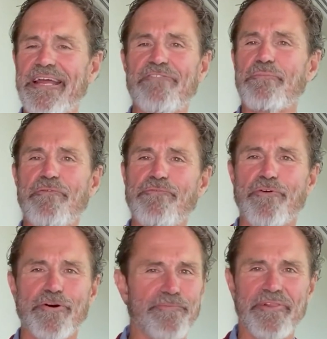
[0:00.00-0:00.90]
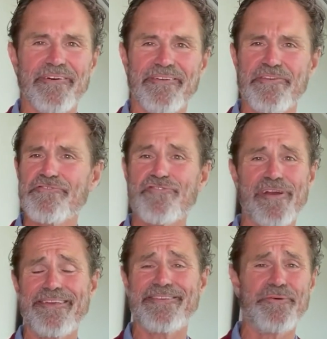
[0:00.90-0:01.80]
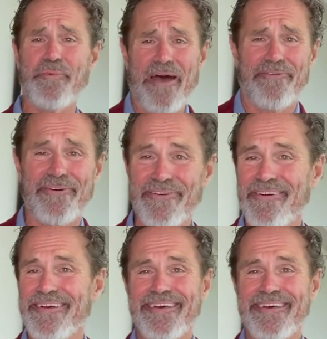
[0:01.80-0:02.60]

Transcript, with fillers: ever before if we look at this crazy weather